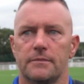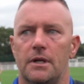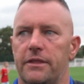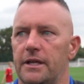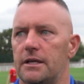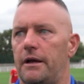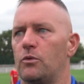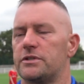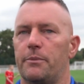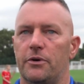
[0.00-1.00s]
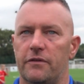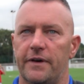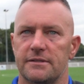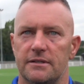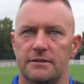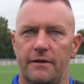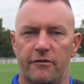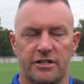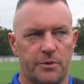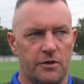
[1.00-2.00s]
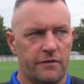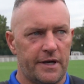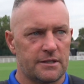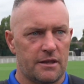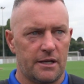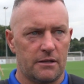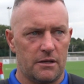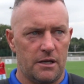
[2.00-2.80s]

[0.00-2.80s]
I won't say perfect. It never is perfect. I think